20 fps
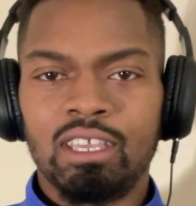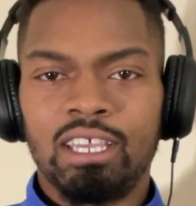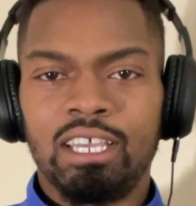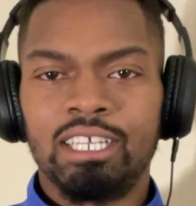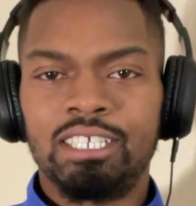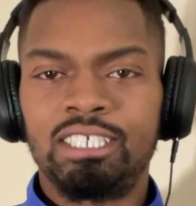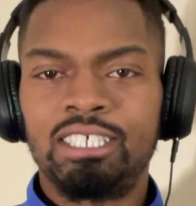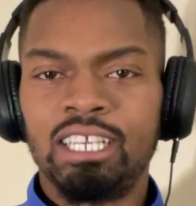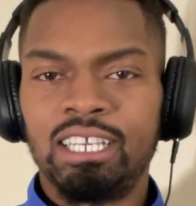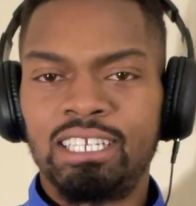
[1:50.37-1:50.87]
a
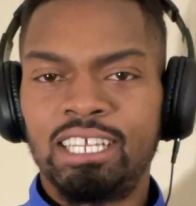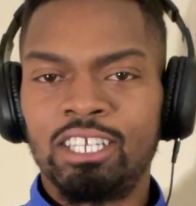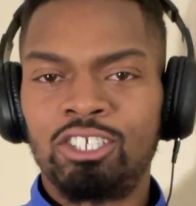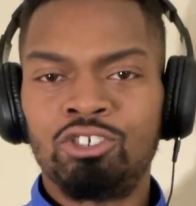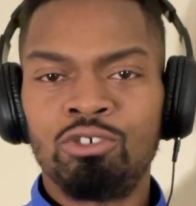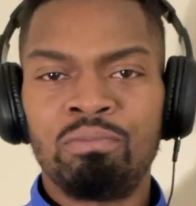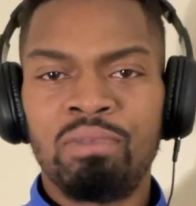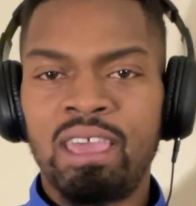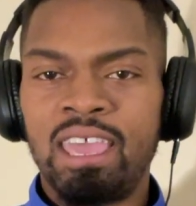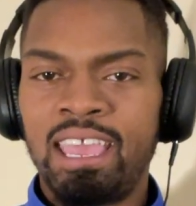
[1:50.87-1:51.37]
chick that
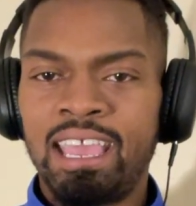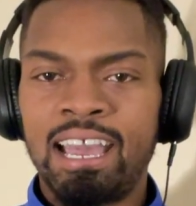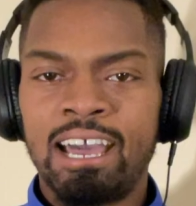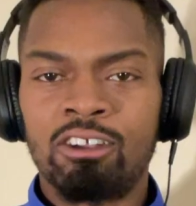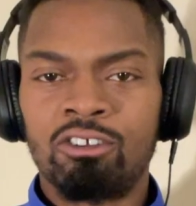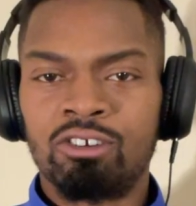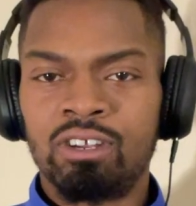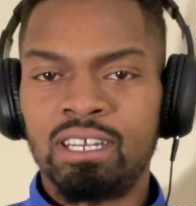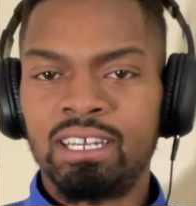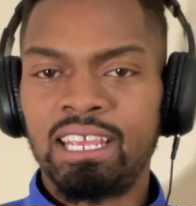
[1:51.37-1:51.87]
you bang out
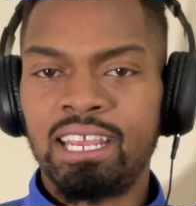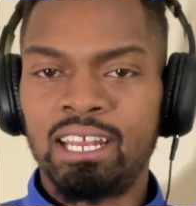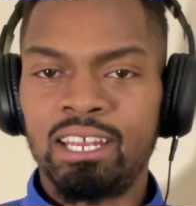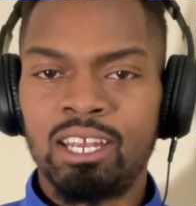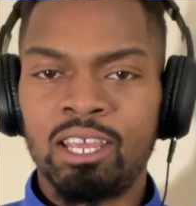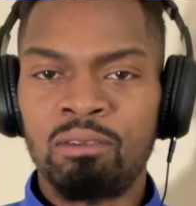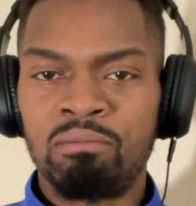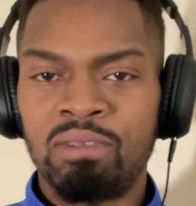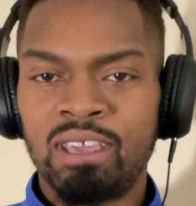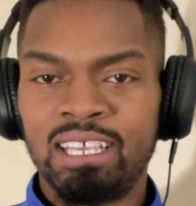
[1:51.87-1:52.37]
on a
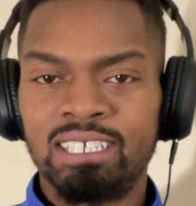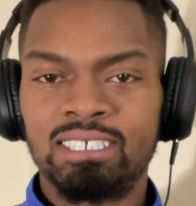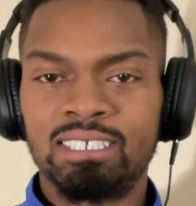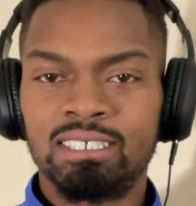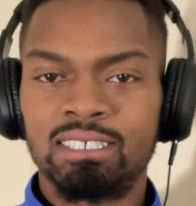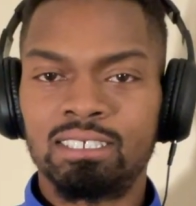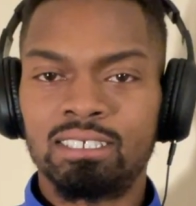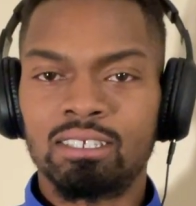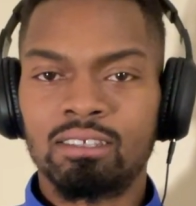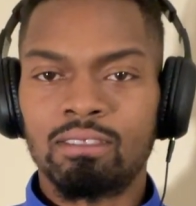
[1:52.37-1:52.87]
day-to-day -day
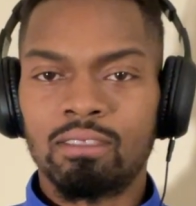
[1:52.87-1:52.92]
basis.